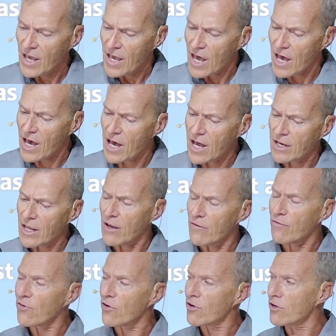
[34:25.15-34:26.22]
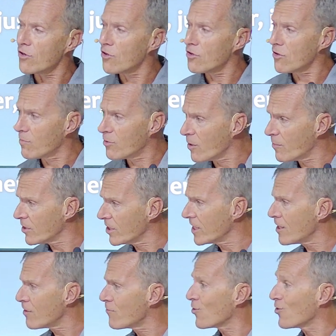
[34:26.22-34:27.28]
And, and for the
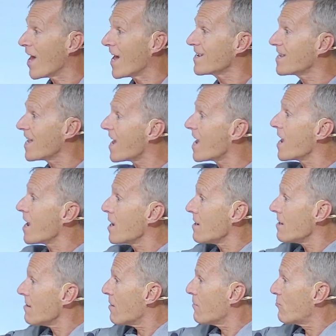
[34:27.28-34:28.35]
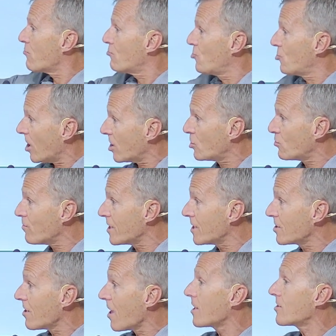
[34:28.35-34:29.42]
believer, that day of judgment is
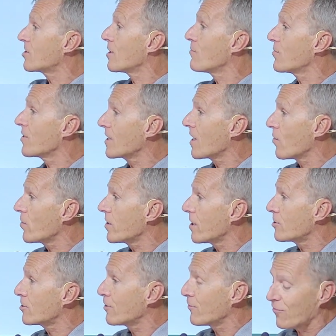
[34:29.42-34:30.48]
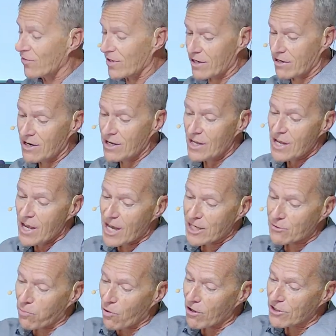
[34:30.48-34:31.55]
not something that we are to fear. As
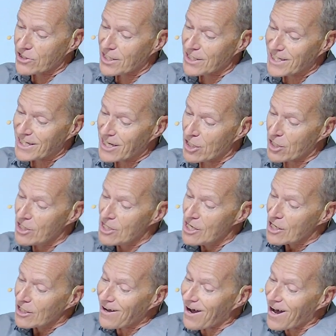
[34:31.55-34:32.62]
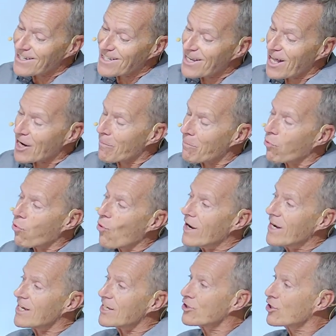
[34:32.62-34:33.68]
Paul says here, God did not appoint
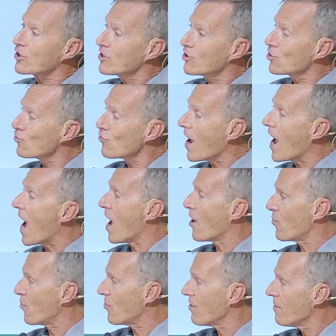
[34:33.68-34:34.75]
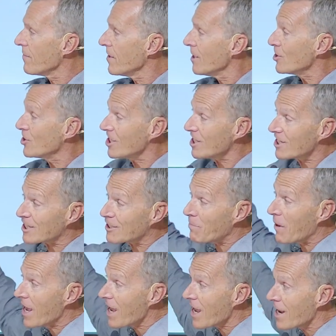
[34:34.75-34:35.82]
us to wrath. Jesus
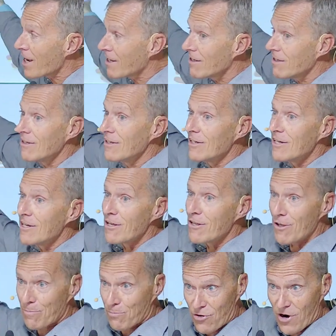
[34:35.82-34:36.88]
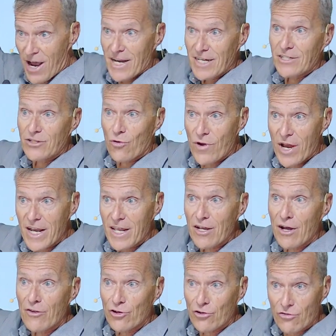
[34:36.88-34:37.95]
paid the price already
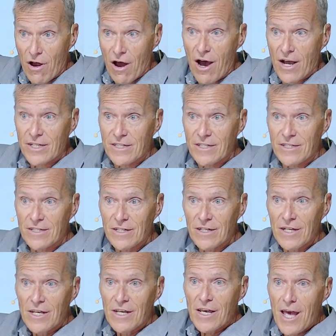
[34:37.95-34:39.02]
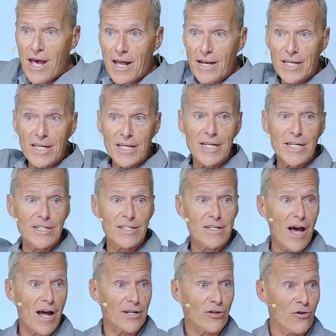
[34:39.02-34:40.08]
on the cross, and he is
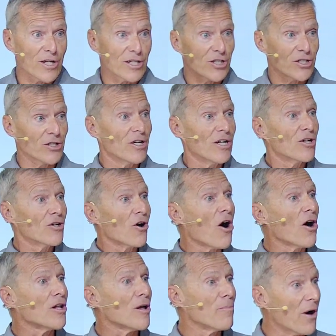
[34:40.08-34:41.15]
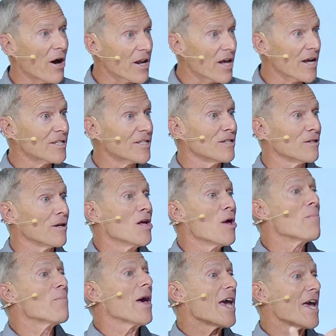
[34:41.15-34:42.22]
not going to call upon us to
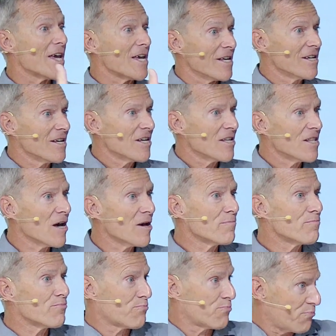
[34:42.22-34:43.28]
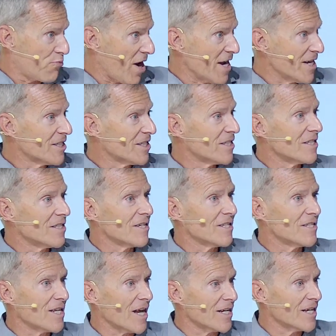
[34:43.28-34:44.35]
pay that price a
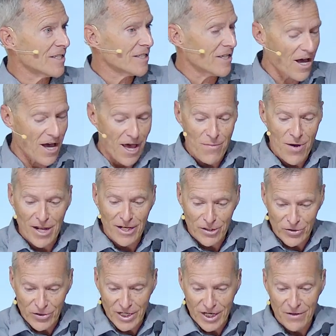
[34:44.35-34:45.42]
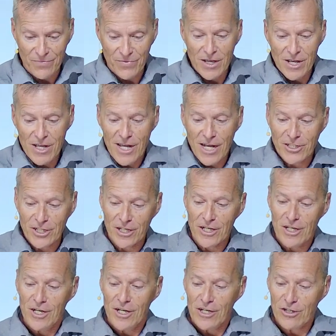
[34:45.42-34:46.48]
second time. Hallelujah. That's a
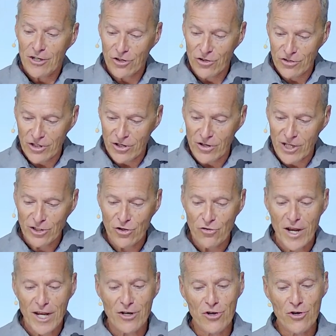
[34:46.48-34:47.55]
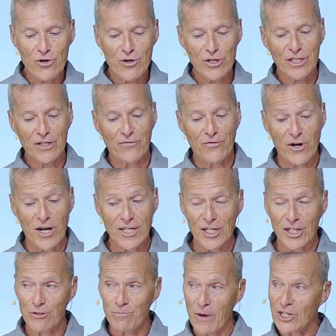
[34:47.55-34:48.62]
you know, that's great news for us,
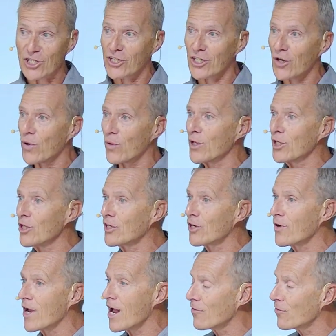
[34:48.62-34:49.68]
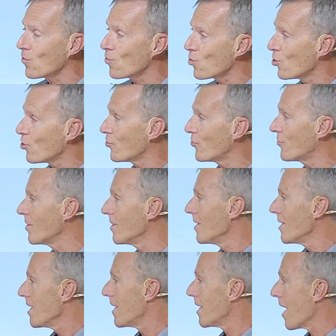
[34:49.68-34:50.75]
especially when we look around the world
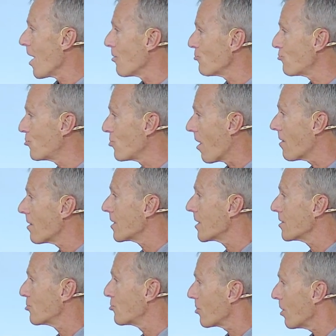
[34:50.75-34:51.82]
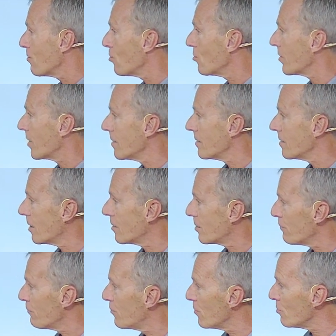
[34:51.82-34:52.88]
and how dark and troubled and, and
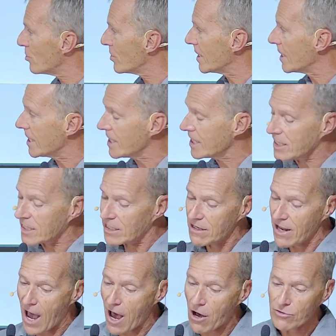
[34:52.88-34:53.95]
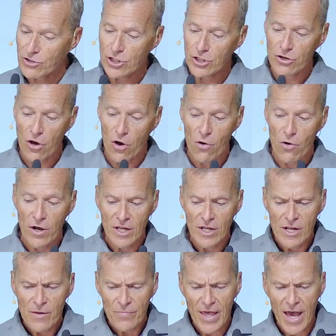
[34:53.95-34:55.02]
confusing it is now to know
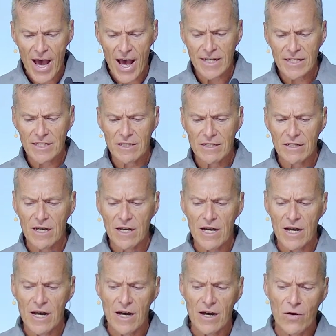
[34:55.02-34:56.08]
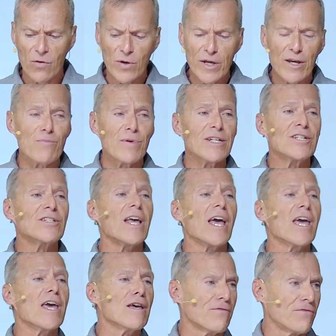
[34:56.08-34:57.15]
that uh, we have been
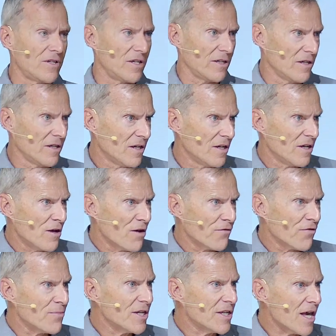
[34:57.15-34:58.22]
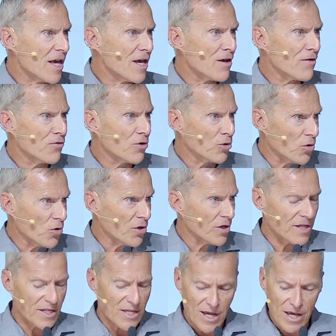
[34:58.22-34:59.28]
saved from the day of the Lord,
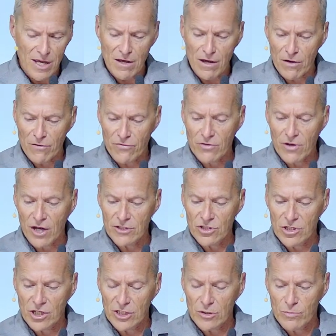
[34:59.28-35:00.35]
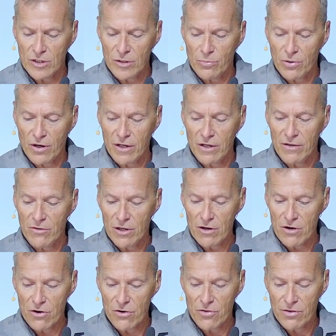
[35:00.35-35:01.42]
the day of God's judgment upon the
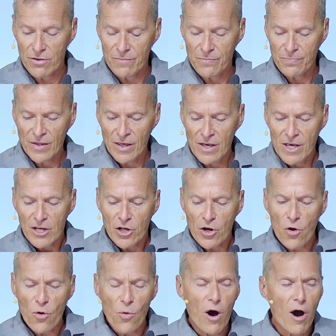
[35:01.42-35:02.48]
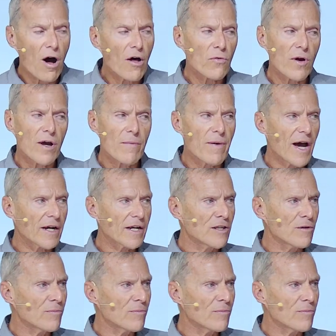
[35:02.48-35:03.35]
earth. You know, all the way back in the book